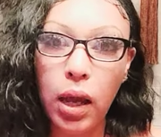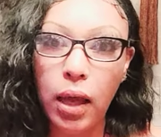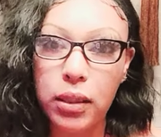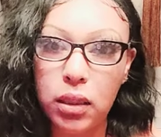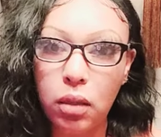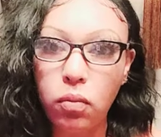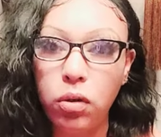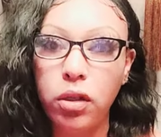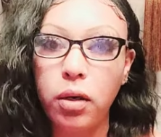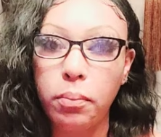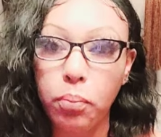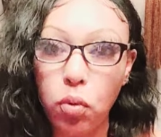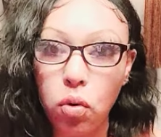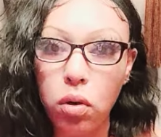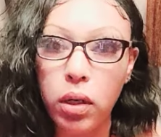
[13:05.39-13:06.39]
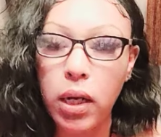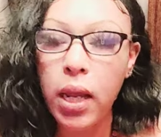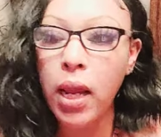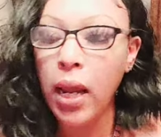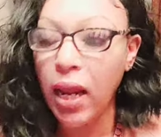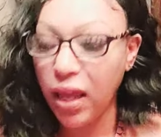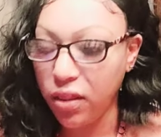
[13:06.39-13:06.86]
I see where they're bored
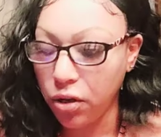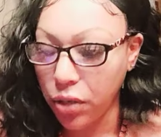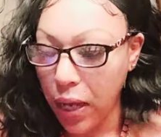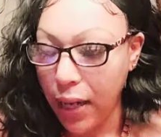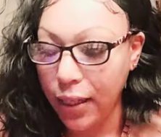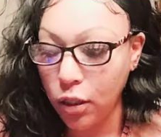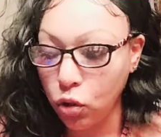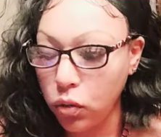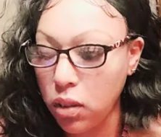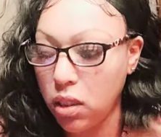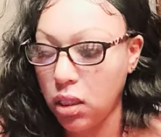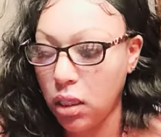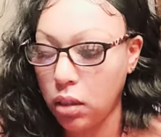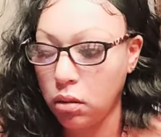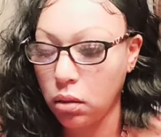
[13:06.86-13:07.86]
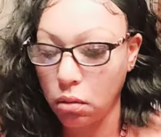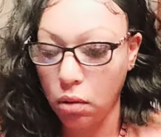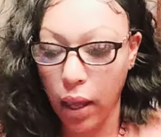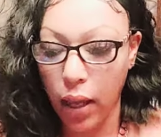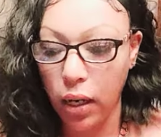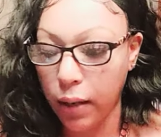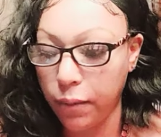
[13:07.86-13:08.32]
and they're not interested,
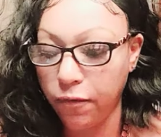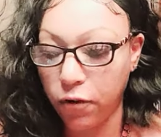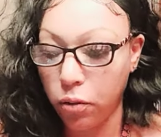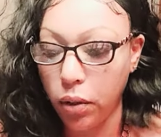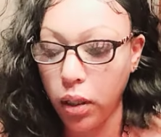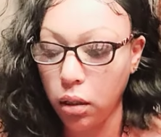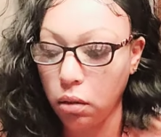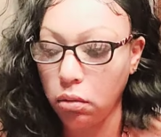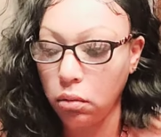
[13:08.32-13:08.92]
okay? Like, for real.